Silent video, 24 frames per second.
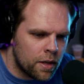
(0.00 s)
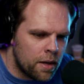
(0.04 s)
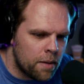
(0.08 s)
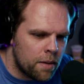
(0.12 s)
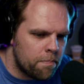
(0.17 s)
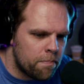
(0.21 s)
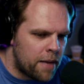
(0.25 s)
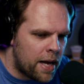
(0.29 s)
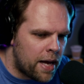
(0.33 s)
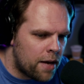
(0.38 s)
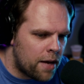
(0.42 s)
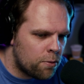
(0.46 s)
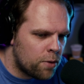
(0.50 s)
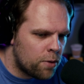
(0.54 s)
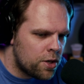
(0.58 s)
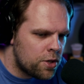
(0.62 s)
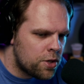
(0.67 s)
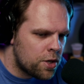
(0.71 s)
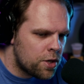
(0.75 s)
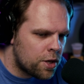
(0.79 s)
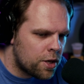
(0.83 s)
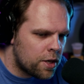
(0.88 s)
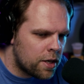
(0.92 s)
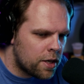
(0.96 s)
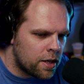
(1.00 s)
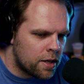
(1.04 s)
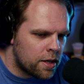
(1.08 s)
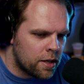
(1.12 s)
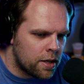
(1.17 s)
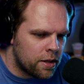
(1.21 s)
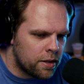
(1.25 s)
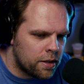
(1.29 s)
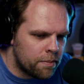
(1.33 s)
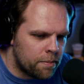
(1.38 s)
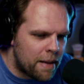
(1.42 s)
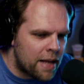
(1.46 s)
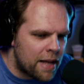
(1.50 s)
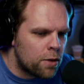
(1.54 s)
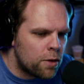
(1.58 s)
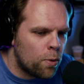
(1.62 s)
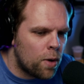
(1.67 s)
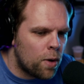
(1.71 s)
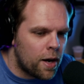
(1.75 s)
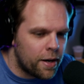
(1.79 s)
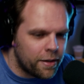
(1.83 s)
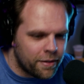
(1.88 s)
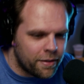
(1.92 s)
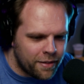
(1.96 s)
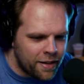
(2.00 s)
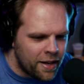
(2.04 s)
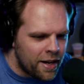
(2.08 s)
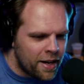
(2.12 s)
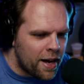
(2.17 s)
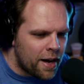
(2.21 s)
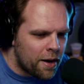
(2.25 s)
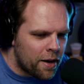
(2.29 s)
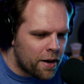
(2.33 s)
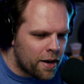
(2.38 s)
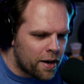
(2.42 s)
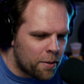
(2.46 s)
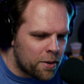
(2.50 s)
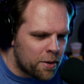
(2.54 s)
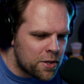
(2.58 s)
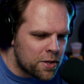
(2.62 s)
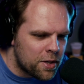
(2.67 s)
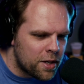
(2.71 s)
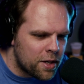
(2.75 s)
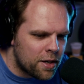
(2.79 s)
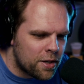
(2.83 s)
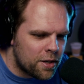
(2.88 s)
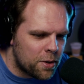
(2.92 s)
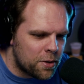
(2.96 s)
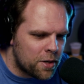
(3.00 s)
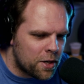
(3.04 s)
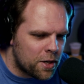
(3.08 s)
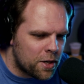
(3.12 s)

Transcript: Matt, what did you think? Matt the Wan, what did you think of Don't